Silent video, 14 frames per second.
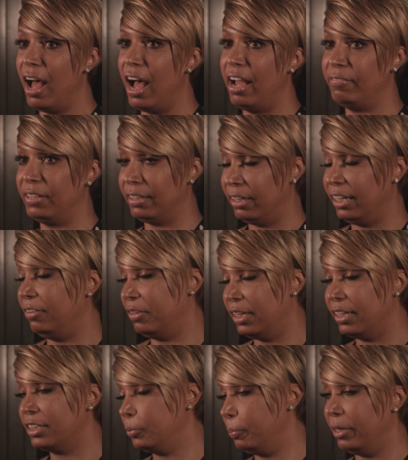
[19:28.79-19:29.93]
I've even
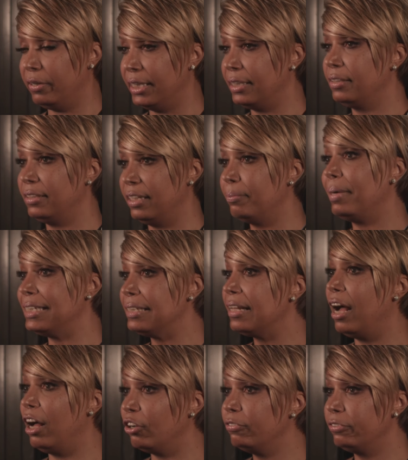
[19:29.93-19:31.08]
experienced it
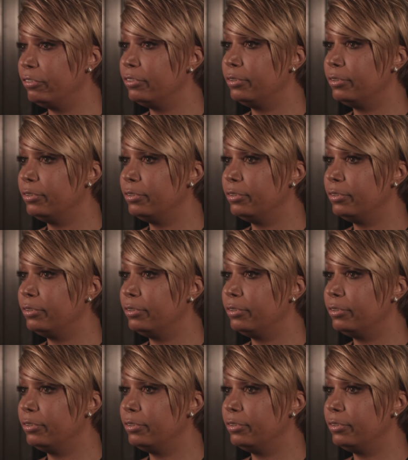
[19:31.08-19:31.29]
myself.